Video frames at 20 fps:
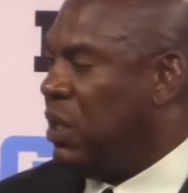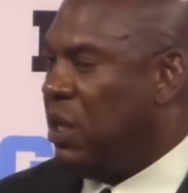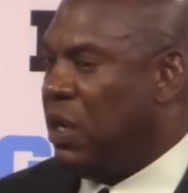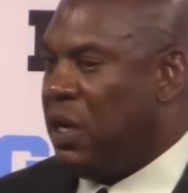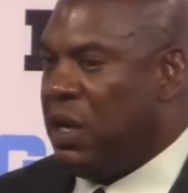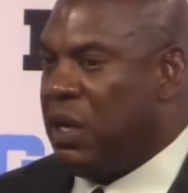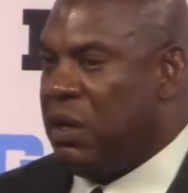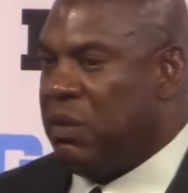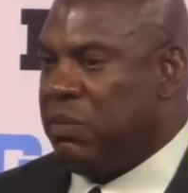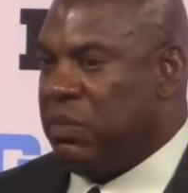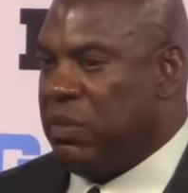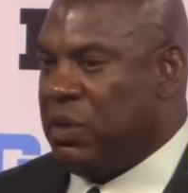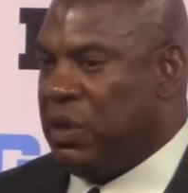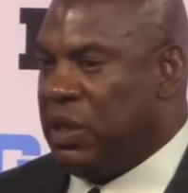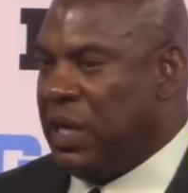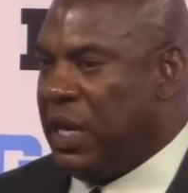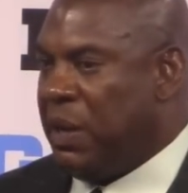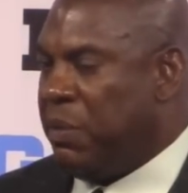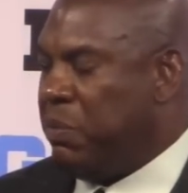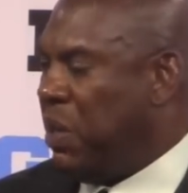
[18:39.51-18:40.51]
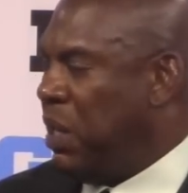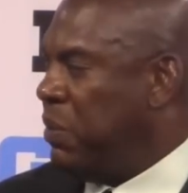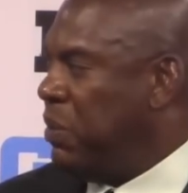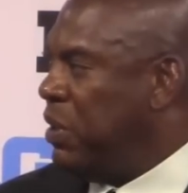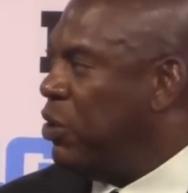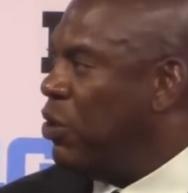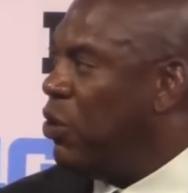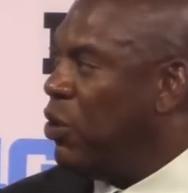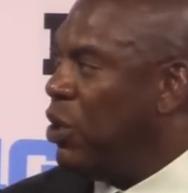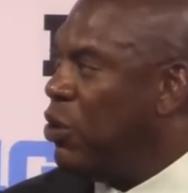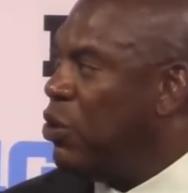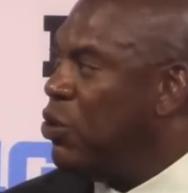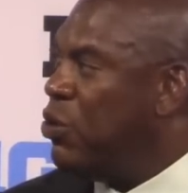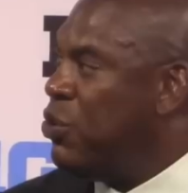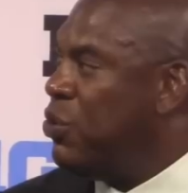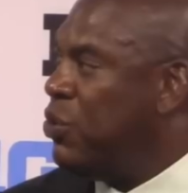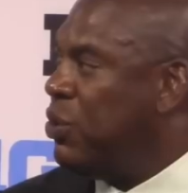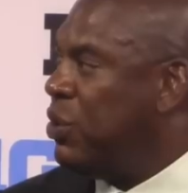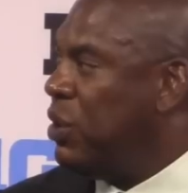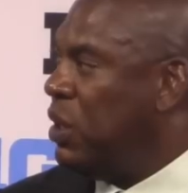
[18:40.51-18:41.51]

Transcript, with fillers: Um, you're not maybe knowing who